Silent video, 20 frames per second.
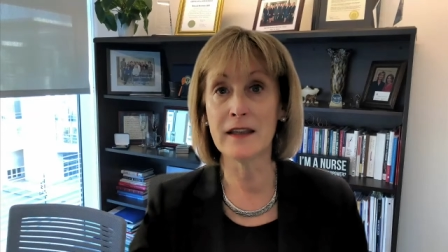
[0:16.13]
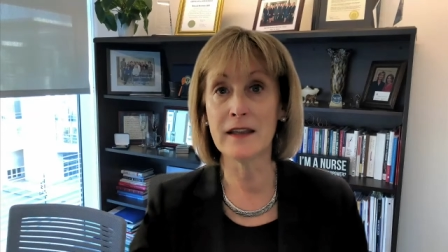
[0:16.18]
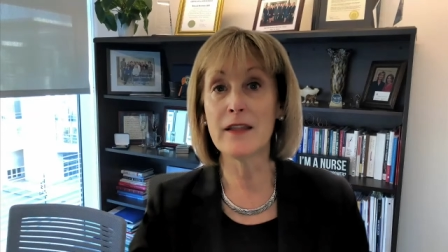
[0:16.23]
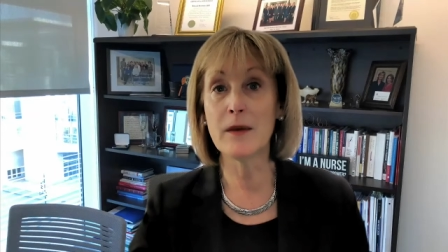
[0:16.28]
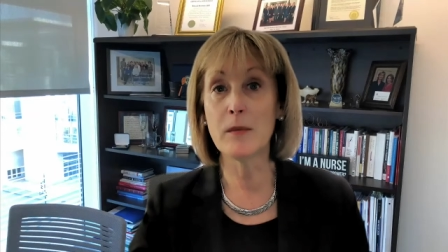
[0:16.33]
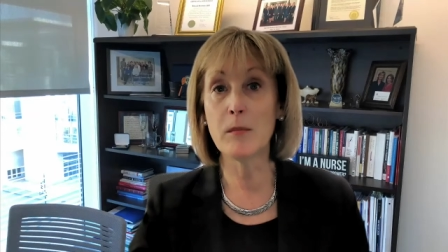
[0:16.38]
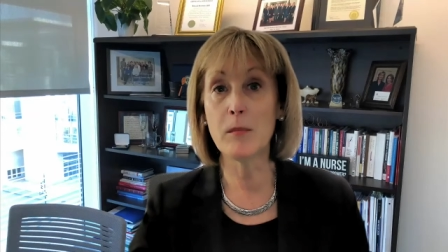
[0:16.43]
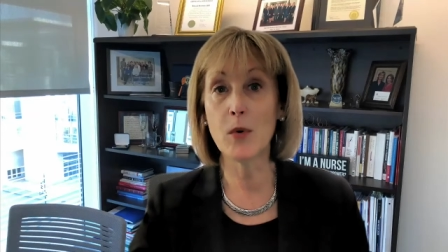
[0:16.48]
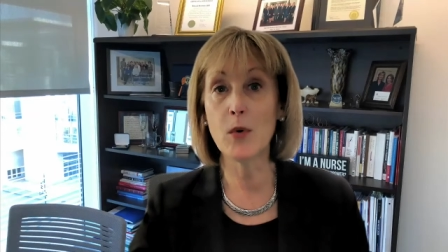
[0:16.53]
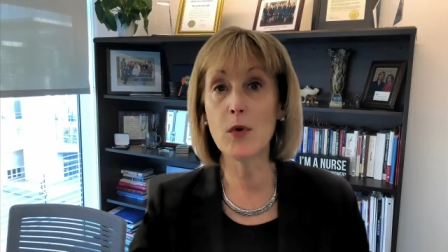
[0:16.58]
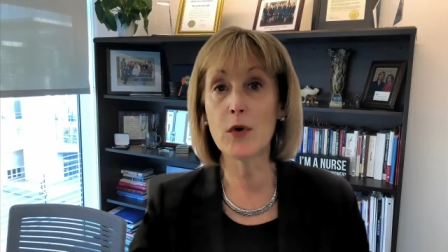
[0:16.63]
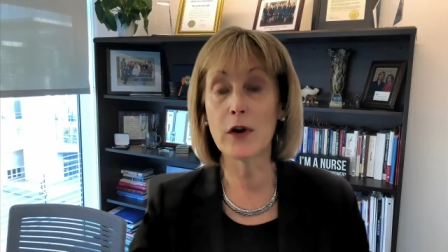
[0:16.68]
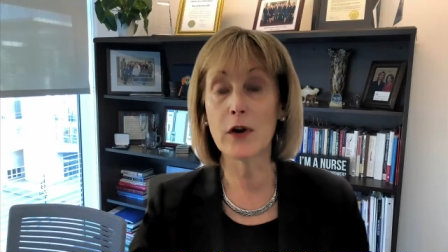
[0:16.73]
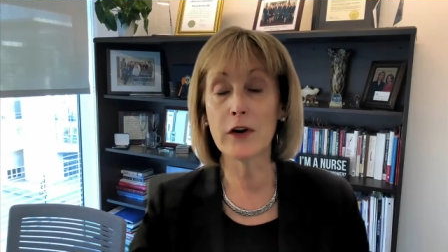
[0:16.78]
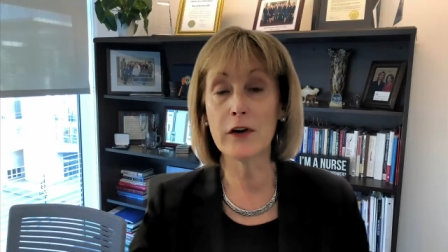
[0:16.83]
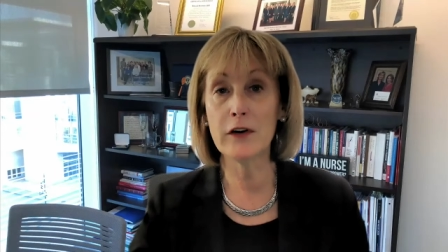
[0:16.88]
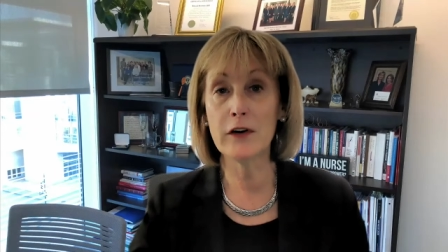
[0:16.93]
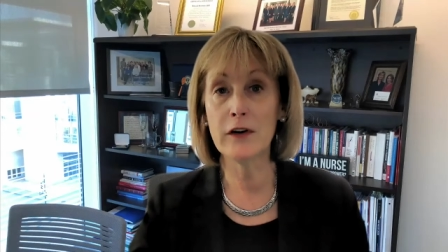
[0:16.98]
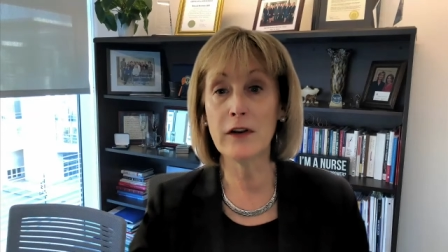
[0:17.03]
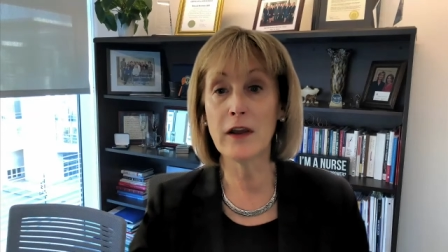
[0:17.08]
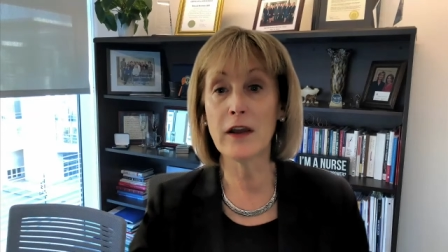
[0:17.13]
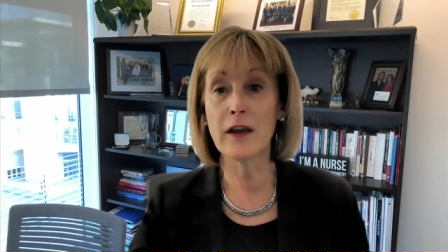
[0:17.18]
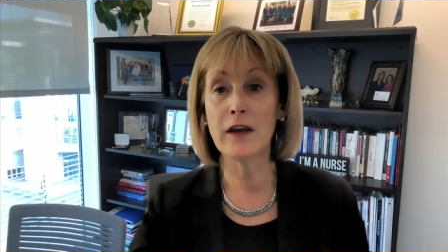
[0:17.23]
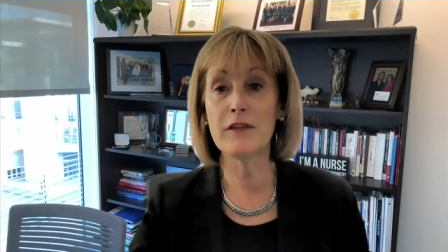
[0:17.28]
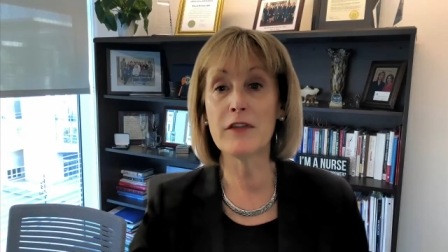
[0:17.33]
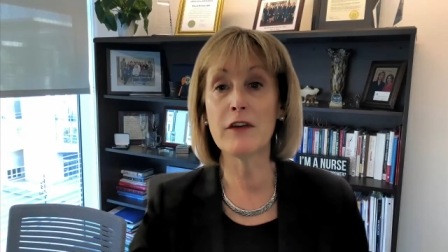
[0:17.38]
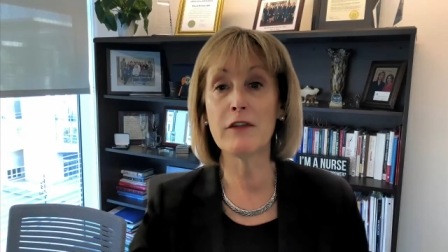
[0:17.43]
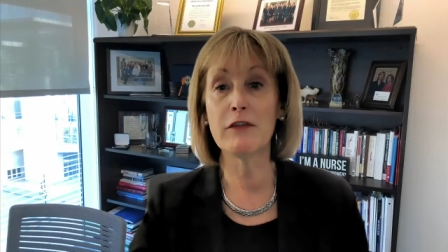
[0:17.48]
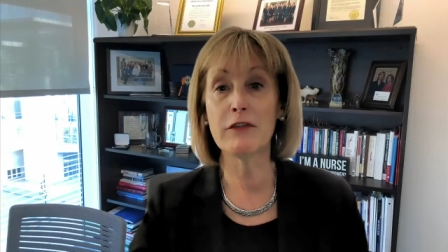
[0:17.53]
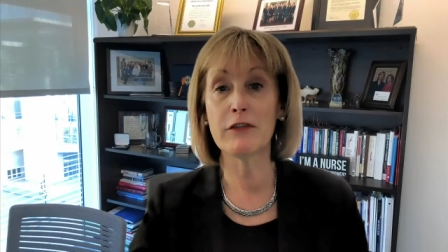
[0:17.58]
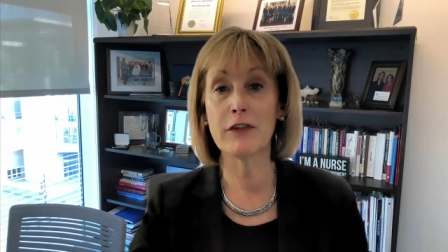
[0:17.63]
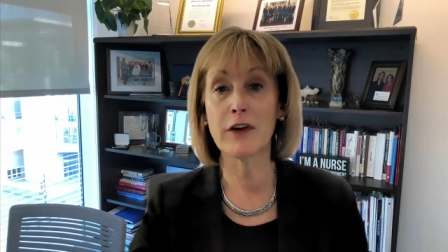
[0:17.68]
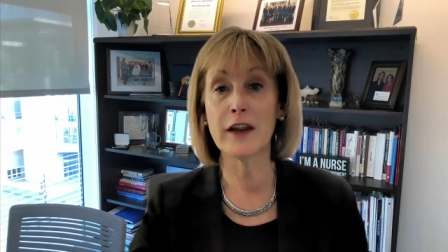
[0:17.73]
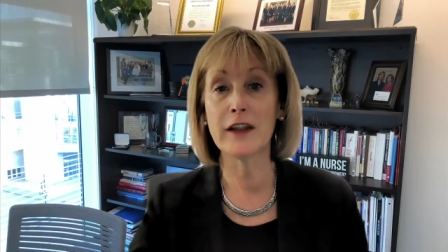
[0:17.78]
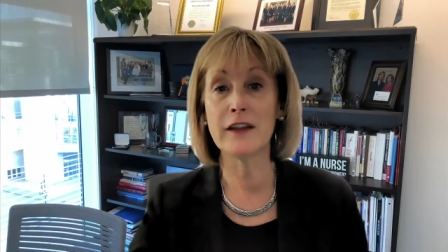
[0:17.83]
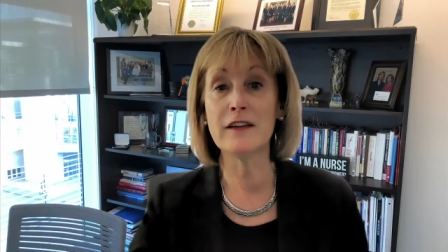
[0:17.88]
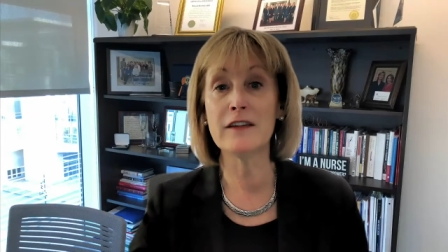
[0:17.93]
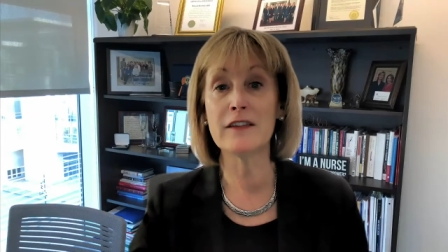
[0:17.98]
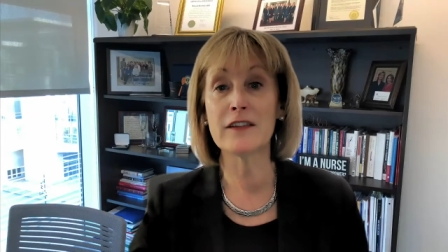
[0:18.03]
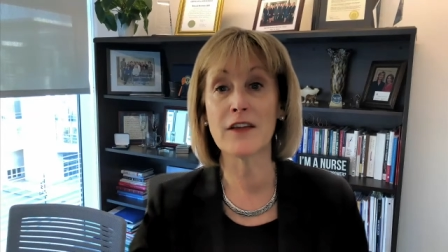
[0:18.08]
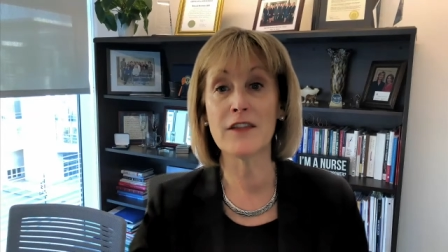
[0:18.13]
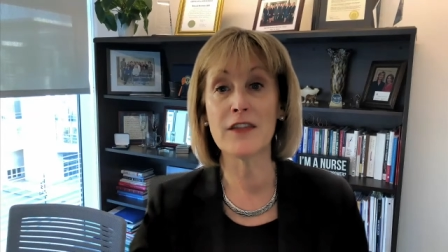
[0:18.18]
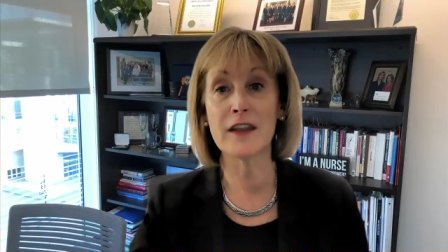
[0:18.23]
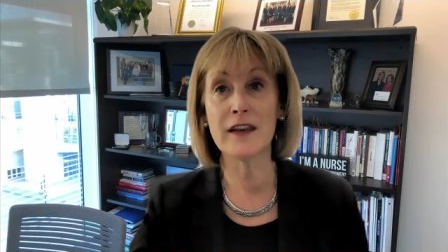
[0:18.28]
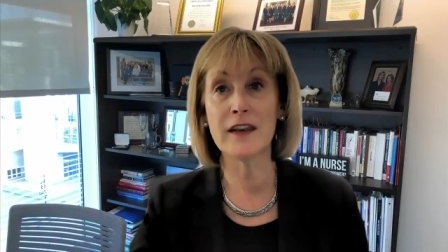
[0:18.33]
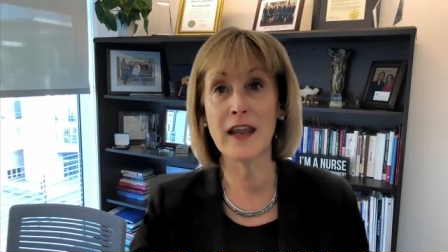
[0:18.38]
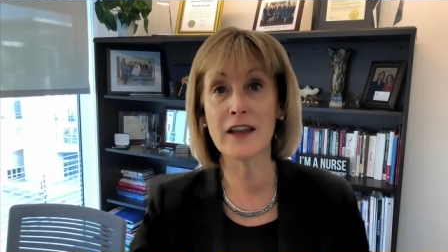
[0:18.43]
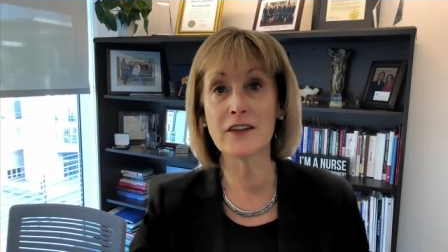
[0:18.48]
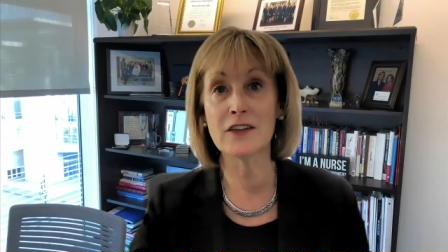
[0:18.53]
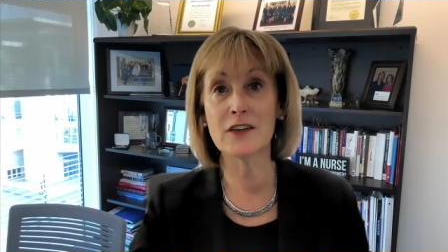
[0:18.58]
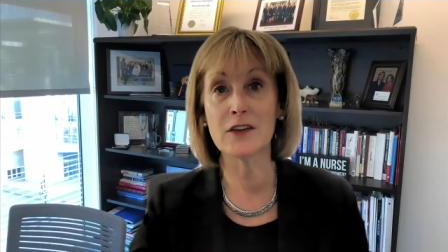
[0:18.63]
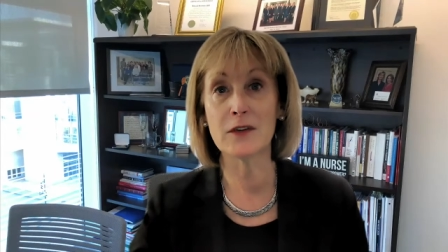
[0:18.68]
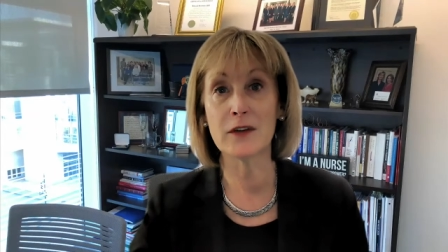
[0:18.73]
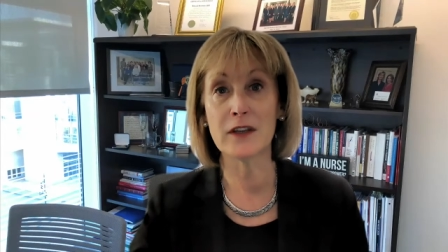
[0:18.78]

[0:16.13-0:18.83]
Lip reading: the Board of the Friends of the National